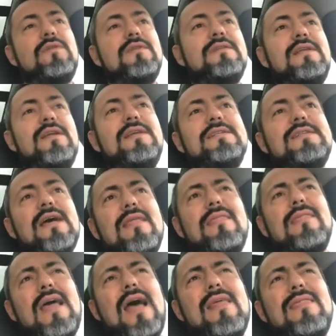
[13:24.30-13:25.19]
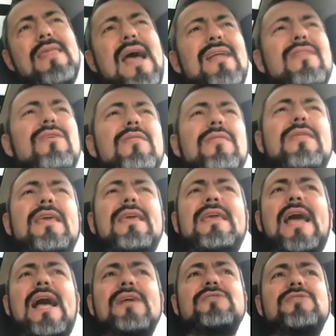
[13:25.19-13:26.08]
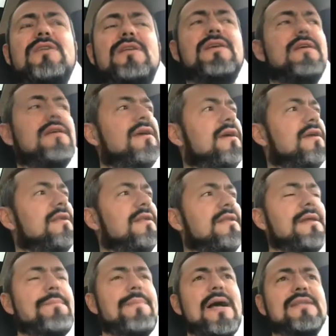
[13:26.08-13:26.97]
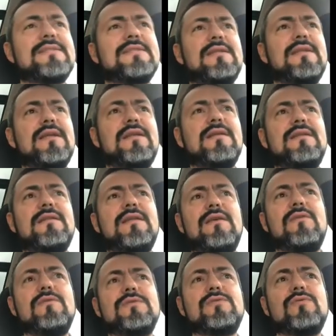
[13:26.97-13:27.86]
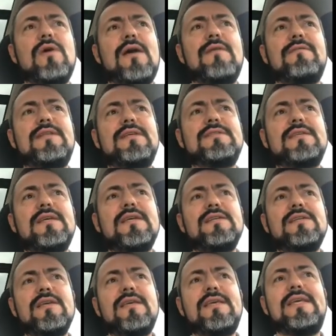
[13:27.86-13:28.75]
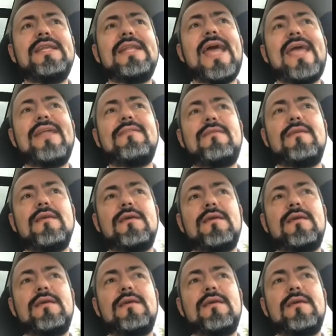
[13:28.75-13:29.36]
is I don't think actually in the past they used to have this kinetic